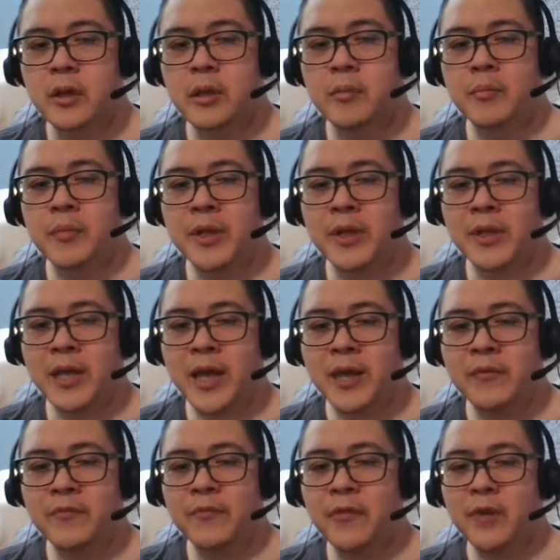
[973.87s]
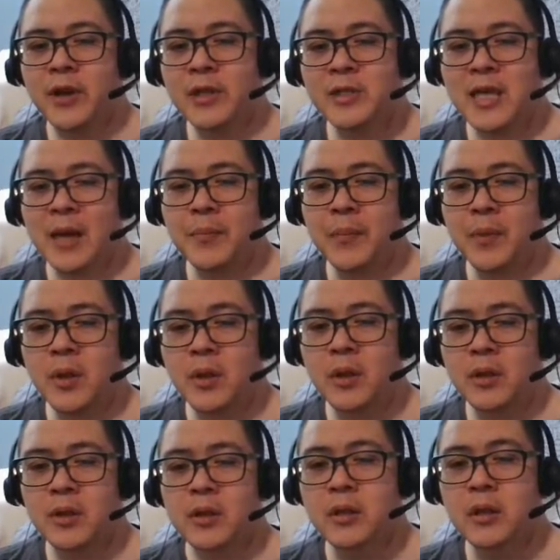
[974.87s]
But then, for
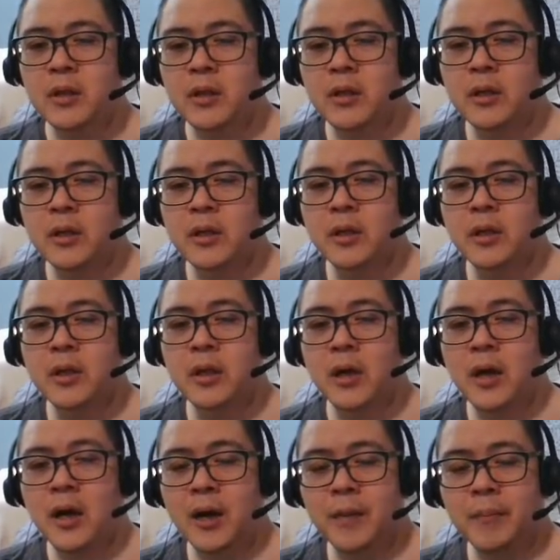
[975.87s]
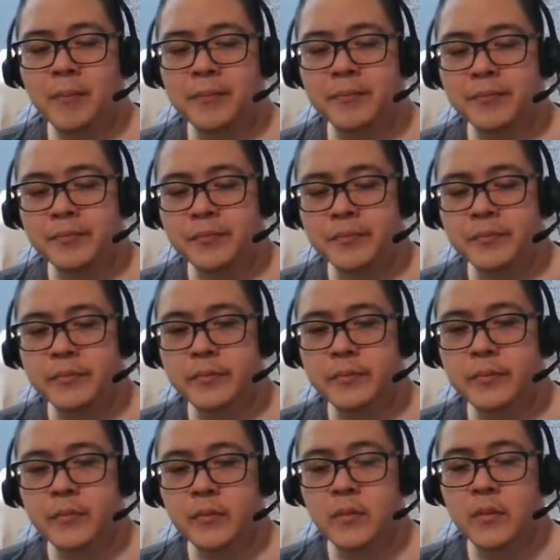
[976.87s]
example, um,
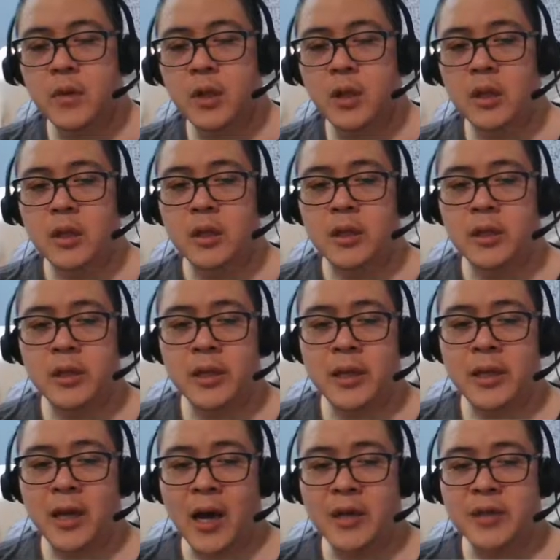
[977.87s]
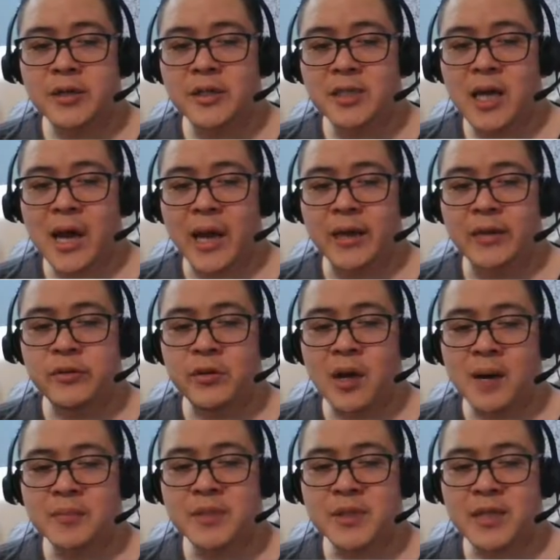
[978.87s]
the other side
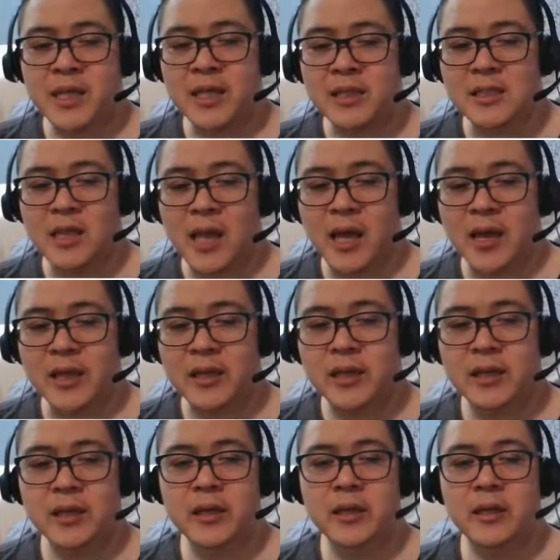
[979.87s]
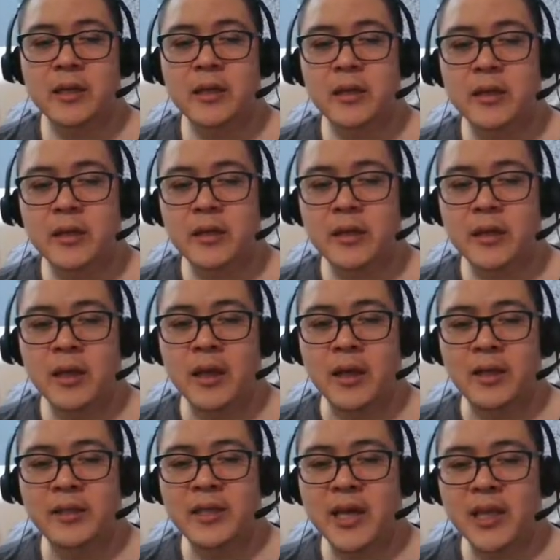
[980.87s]
drops things like
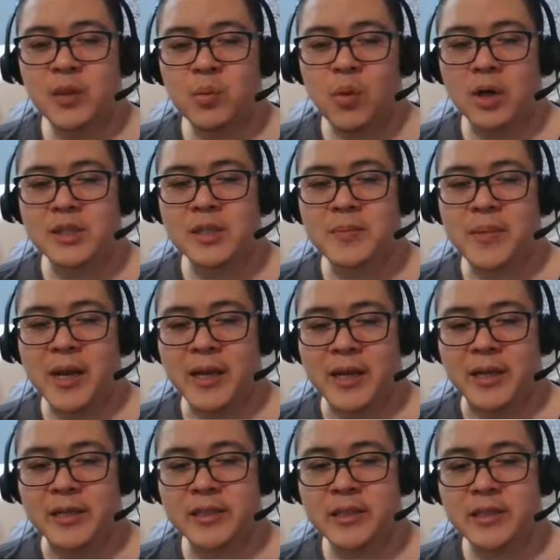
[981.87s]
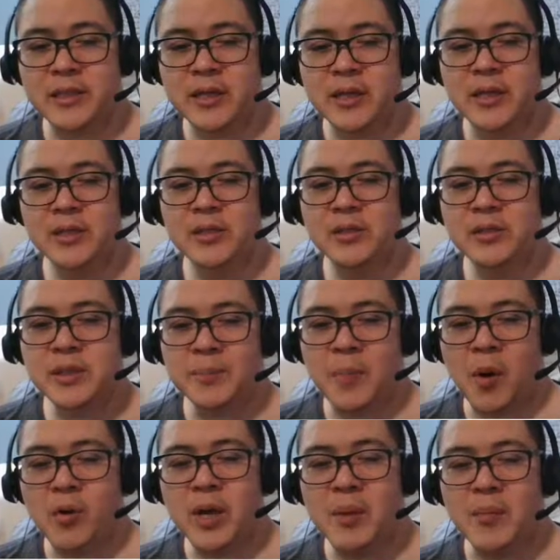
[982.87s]
Death Watcher pendants. So it's a
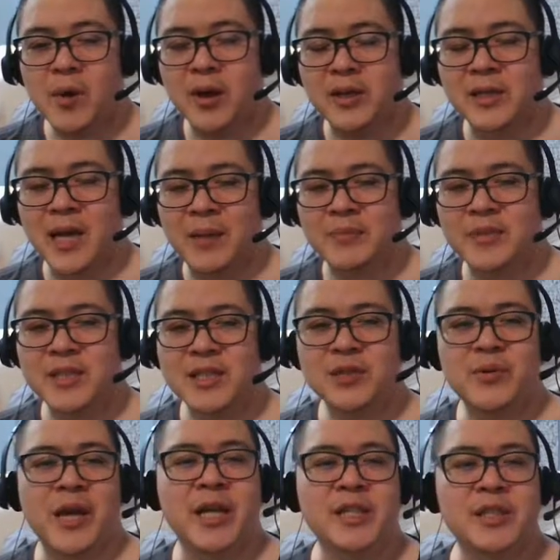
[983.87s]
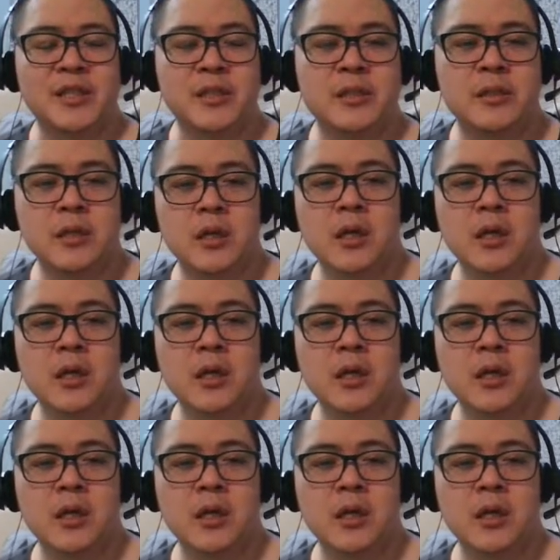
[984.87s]
Pokemon type situation.